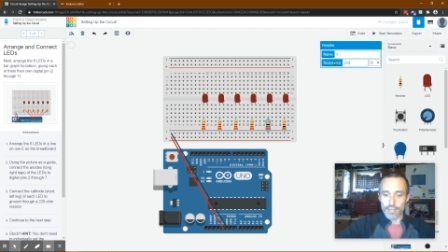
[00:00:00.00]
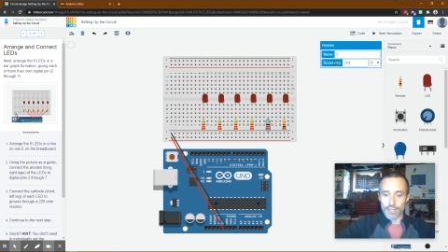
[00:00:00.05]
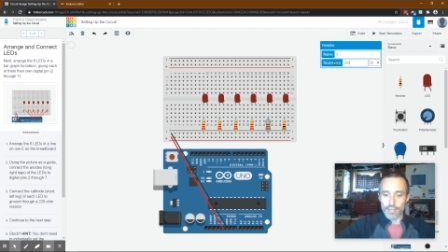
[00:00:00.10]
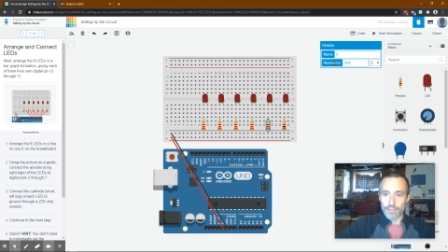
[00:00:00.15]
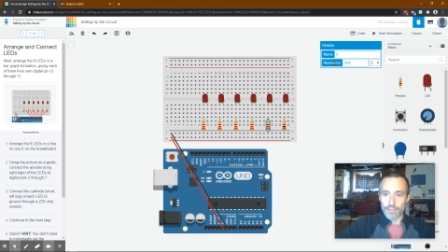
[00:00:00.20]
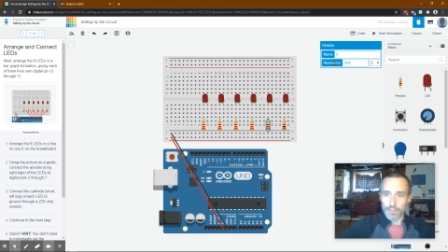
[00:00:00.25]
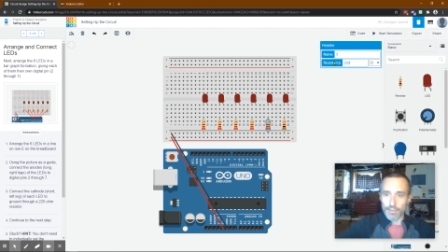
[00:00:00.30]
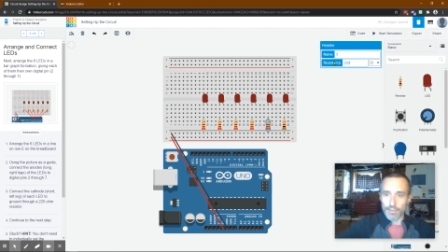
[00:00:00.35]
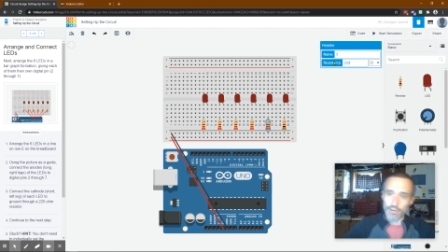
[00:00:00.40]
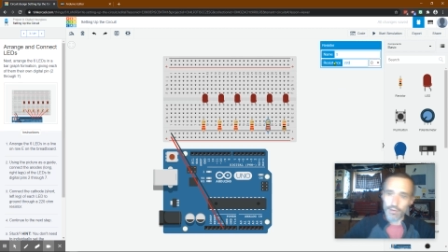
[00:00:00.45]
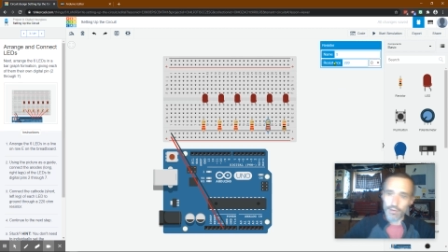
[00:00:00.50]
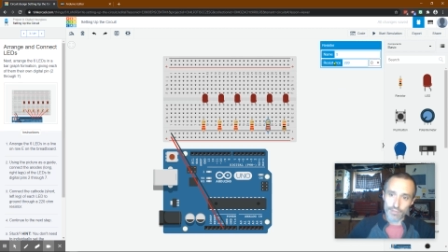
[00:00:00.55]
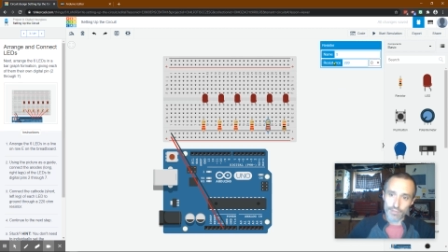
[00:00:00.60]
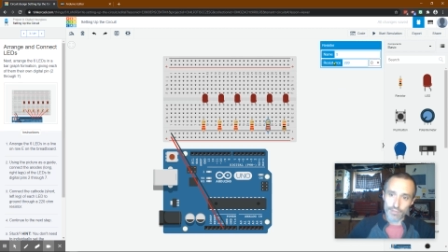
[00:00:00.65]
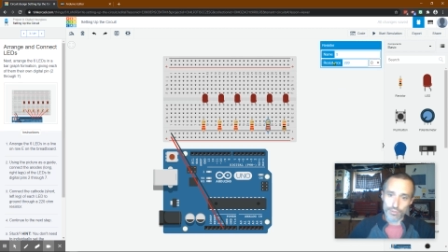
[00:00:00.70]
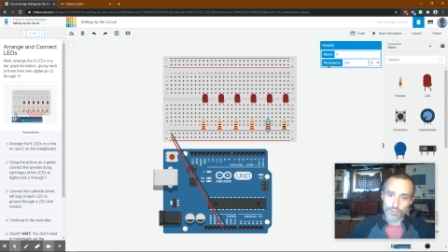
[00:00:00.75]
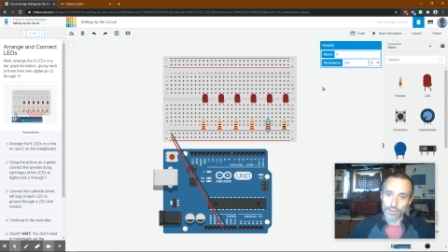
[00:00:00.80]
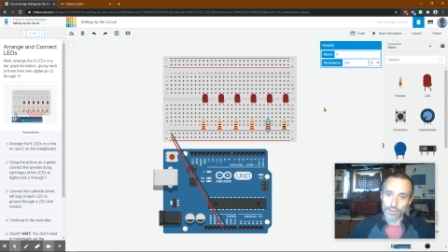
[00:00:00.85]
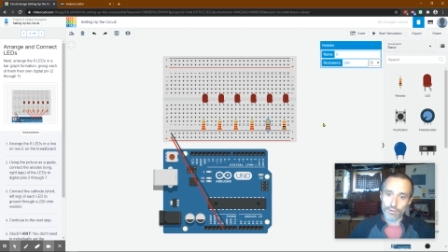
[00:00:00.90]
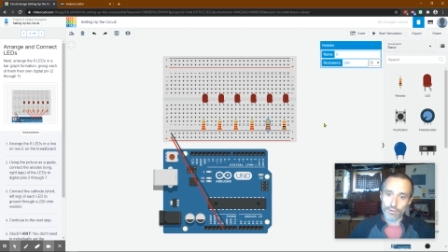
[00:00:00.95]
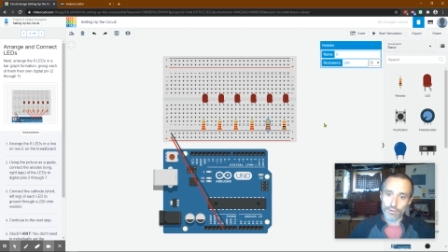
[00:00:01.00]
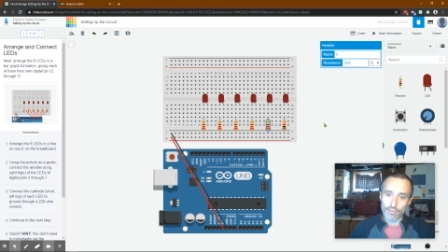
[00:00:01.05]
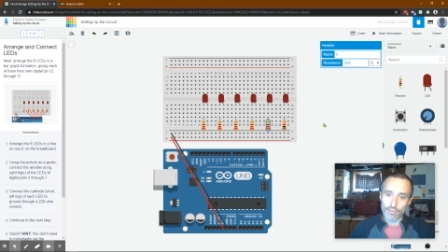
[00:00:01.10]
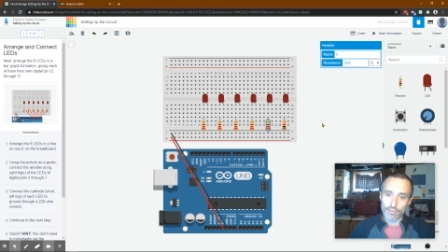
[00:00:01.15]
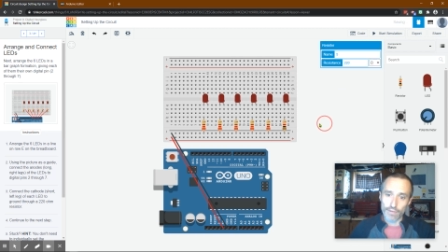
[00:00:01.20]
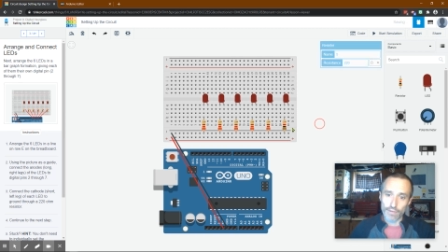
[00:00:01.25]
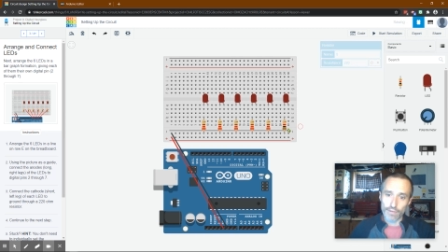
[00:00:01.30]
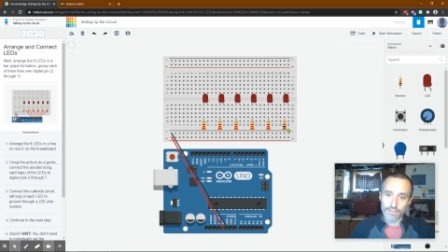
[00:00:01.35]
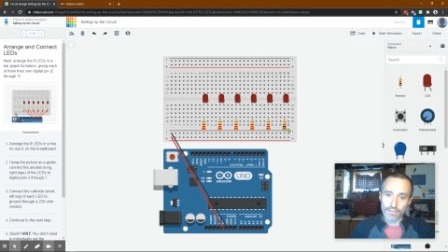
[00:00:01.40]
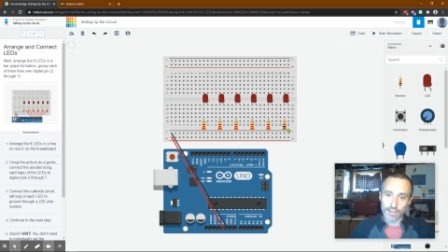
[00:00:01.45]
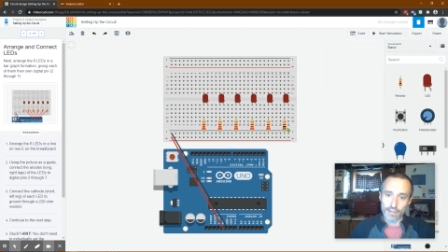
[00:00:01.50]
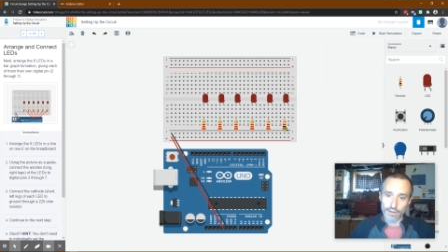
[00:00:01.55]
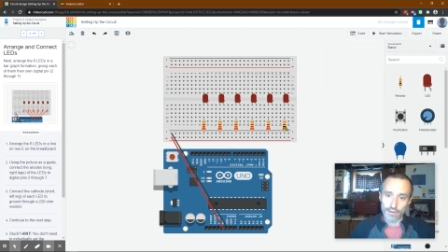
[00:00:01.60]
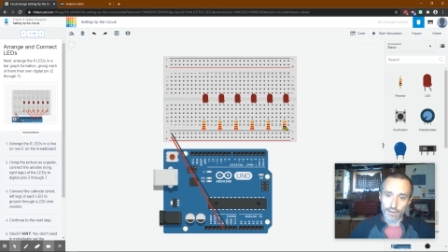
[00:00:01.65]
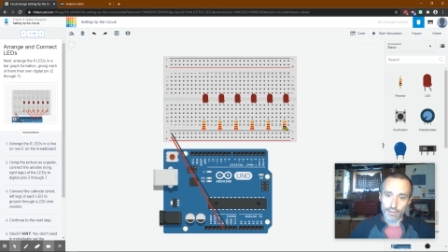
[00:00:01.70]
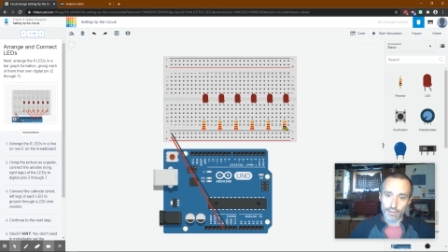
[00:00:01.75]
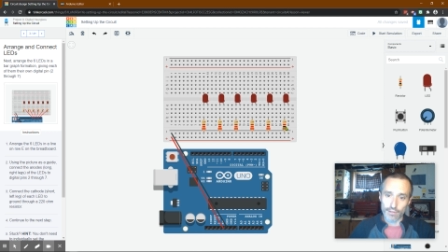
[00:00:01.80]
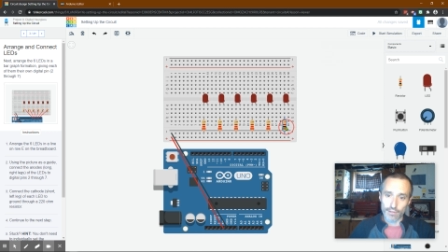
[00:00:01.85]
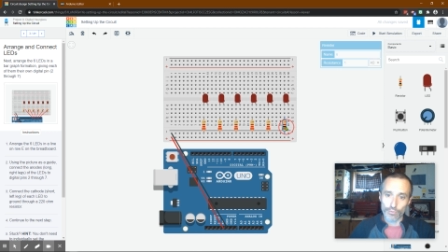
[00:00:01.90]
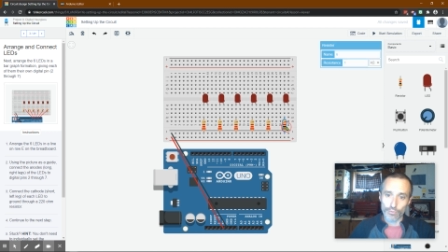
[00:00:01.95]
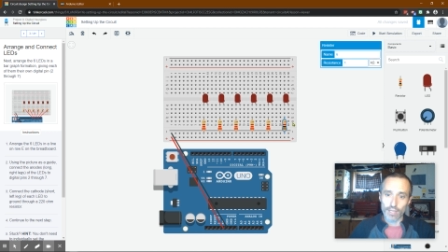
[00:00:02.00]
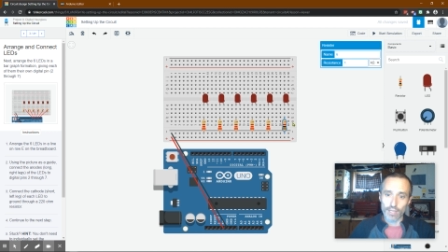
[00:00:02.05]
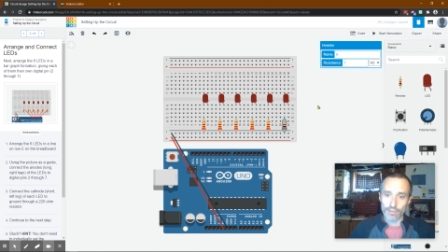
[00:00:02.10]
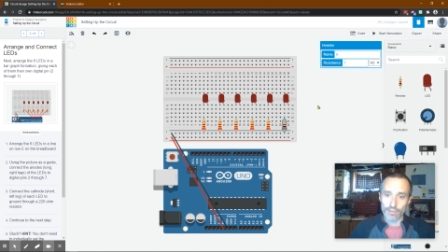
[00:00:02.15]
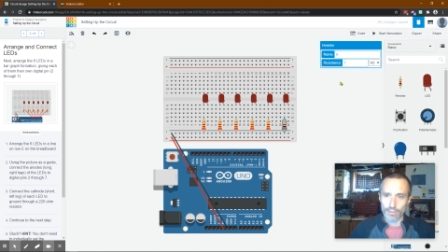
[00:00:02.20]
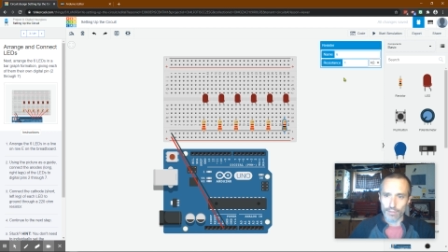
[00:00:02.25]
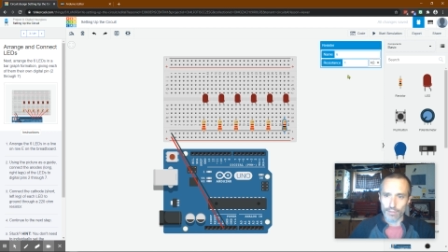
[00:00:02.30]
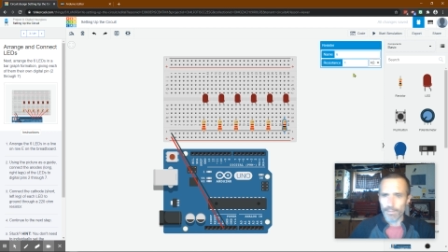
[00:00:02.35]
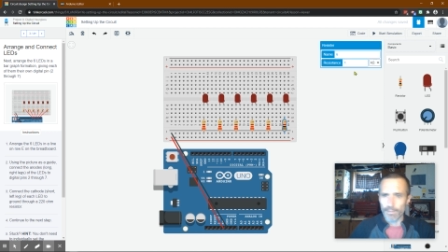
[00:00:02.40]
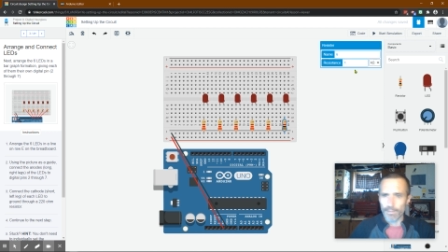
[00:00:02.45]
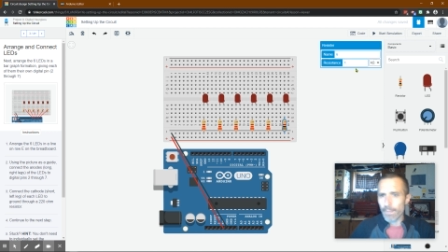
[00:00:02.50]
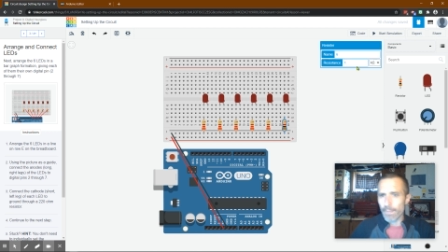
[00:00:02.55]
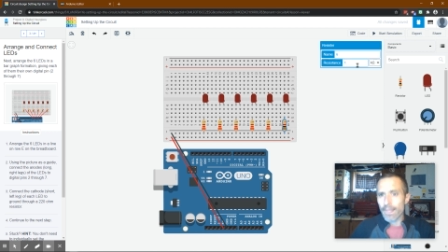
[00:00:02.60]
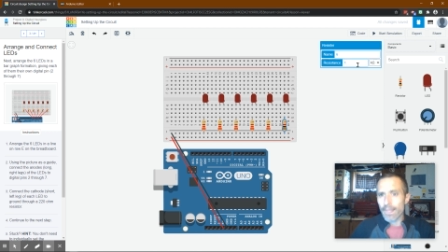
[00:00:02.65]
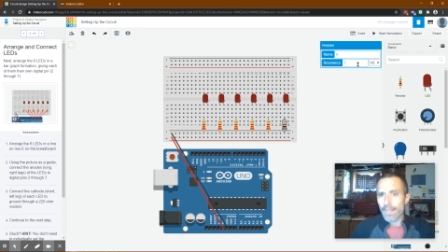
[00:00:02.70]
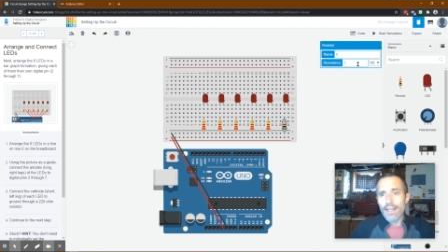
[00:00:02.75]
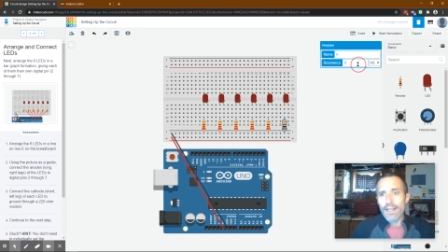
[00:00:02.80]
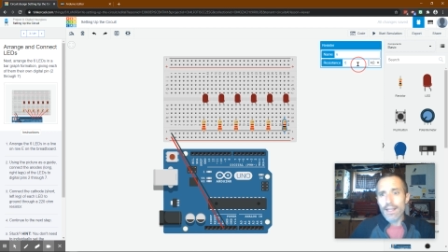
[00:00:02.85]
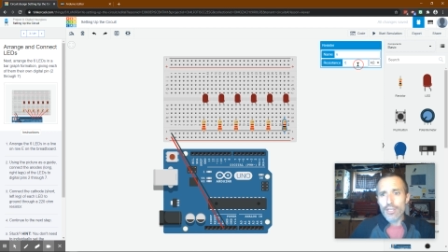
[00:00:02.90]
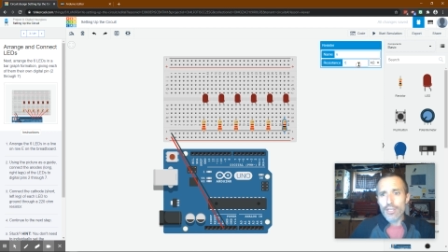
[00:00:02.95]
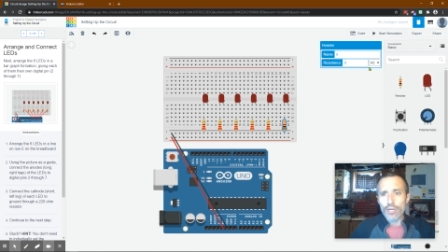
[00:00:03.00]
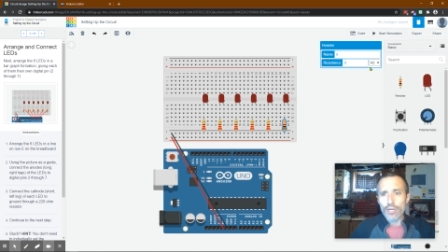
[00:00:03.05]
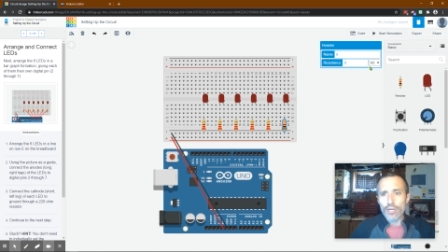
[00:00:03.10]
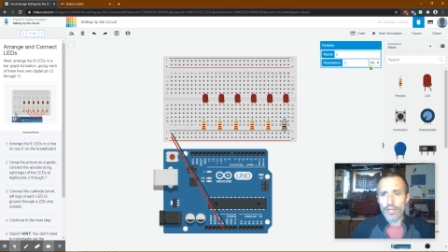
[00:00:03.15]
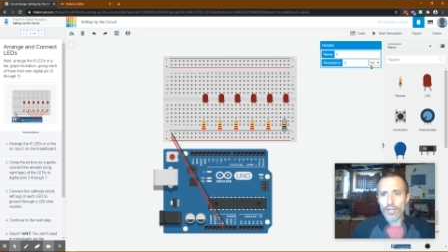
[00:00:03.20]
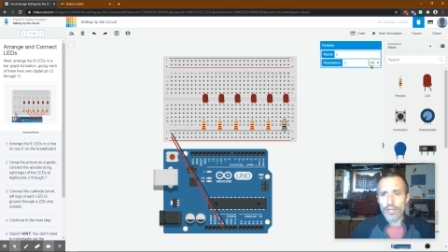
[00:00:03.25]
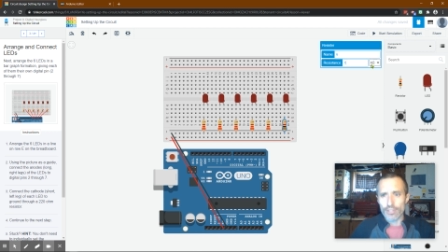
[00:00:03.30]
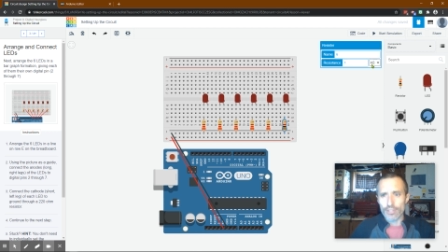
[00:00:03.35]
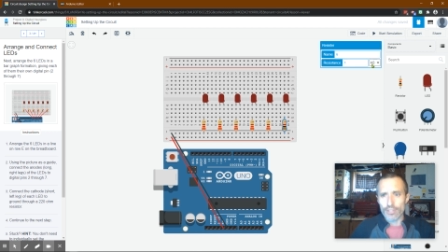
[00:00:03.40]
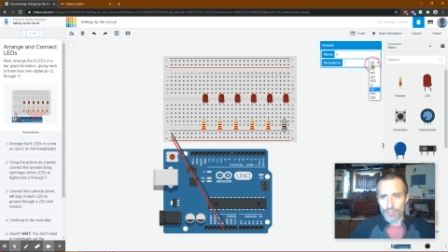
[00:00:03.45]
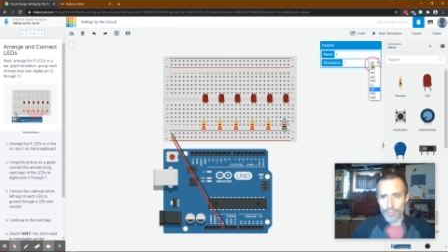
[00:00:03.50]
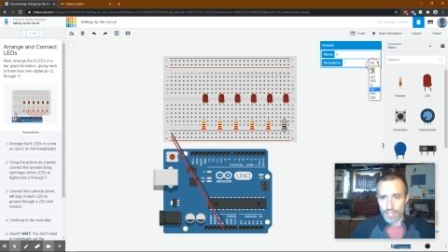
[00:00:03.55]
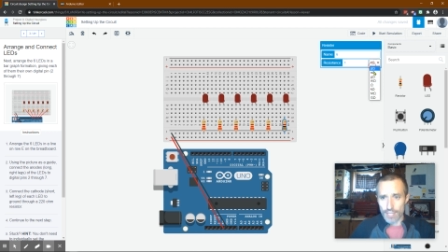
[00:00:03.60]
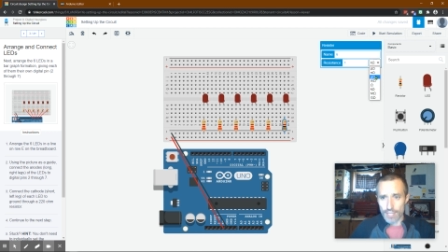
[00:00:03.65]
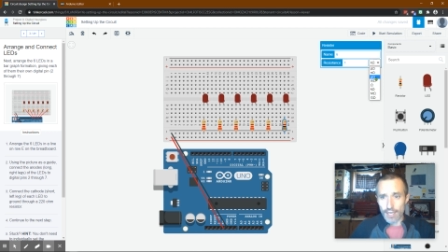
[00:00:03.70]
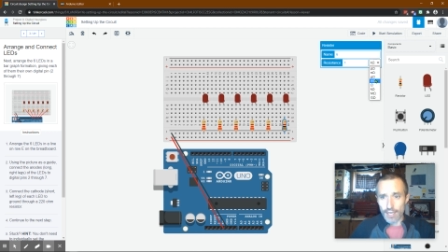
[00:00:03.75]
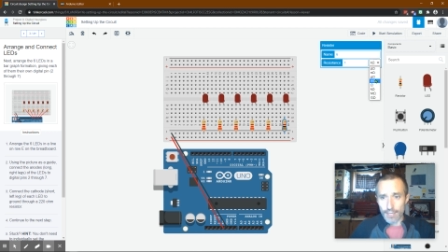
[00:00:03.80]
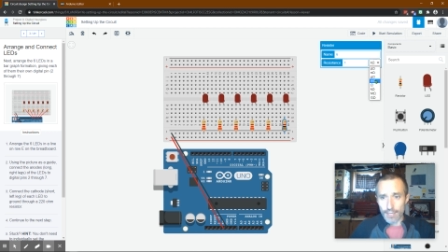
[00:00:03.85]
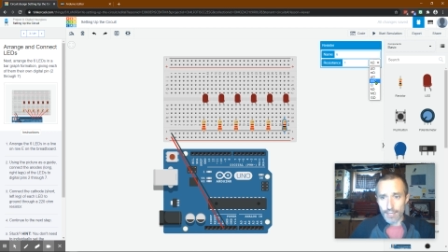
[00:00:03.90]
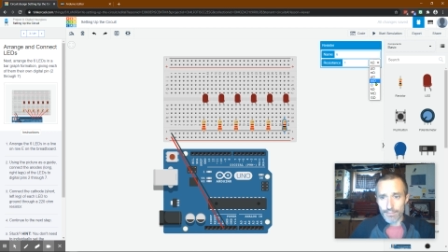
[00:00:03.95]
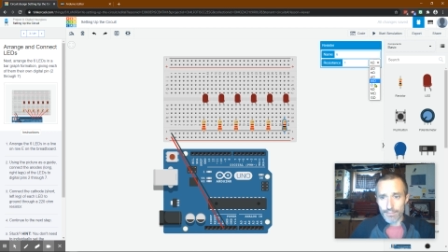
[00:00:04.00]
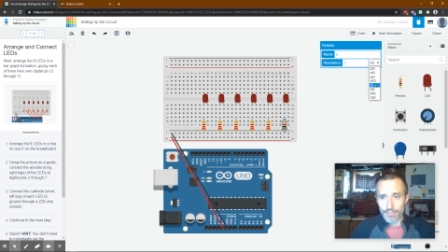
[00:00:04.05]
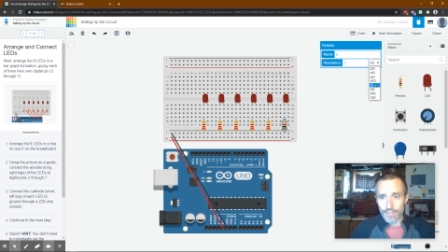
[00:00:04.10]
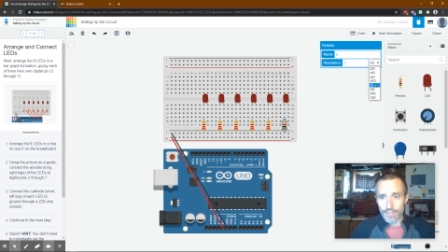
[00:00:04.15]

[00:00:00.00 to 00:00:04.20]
maybe you have a two hundred fifty or a three hundred, you could hook those up.